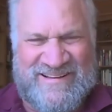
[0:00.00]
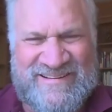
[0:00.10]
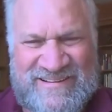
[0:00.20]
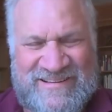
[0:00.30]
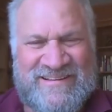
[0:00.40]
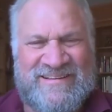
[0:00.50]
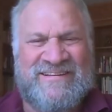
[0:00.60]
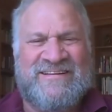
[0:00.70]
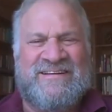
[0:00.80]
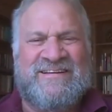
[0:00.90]

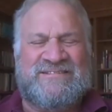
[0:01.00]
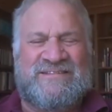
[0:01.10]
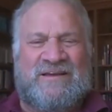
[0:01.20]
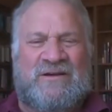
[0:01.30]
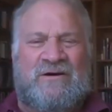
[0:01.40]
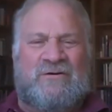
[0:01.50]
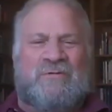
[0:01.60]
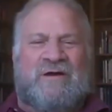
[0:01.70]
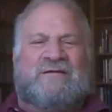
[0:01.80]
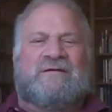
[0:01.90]
It's like, oh
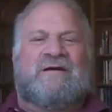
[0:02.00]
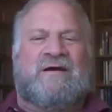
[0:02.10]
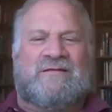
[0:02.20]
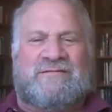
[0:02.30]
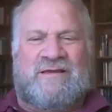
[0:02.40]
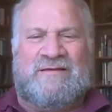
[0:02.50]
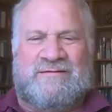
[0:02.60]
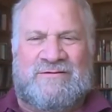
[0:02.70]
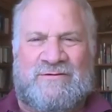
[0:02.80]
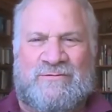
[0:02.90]
my God,
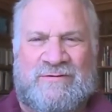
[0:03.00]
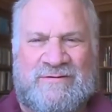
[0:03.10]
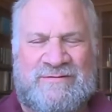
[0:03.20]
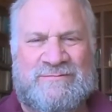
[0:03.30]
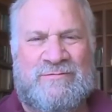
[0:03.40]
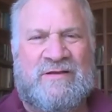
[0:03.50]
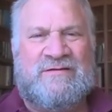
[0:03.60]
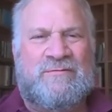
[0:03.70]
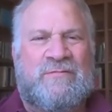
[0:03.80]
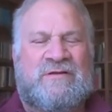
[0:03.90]
thank you.
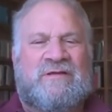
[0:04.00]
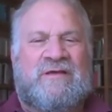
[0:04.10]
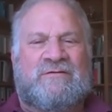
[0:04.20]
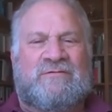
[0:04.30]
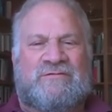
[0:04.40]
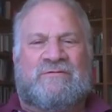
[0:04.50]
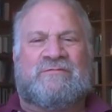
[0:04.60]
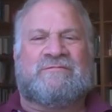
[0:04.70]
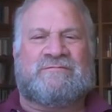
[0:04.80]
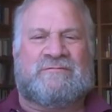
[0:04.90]
Brighten up my day with
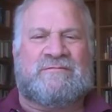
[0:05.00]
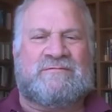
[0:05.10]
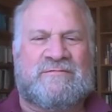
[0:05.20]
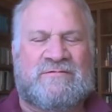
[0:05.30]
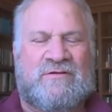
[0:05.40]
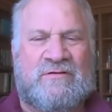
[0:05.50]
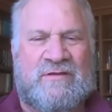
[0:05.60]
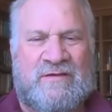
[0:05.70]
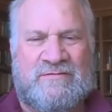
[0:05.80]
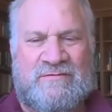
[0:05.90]
your
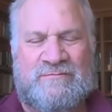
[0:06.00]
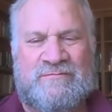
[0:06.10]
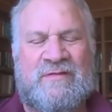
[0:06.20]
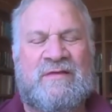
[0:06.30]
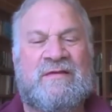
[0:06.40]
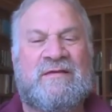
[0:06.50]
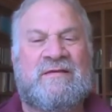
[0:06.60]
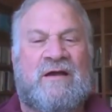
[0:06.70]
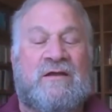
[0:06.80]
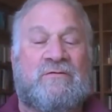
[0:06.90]
sarcasm,
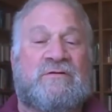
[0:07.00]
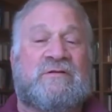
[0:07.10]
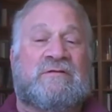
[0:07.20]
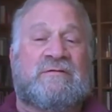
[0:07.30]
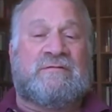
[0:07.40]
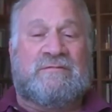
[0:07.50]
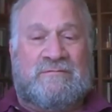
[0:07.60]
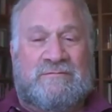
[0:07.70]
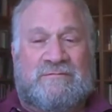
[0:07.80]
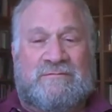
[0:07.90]
irony,
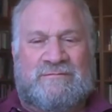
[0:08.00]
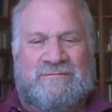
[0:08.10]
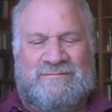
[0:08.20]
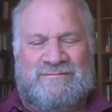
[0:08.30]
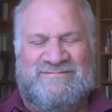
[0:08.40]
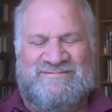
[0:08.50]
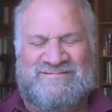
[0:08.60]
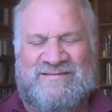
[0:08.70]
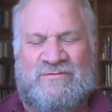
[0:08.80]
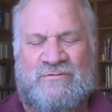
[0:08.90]

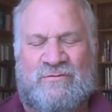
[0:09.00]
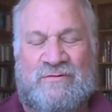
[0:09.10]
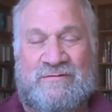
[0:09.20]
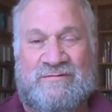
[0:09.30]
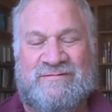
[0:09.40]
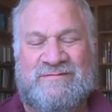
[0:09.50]
let's call it.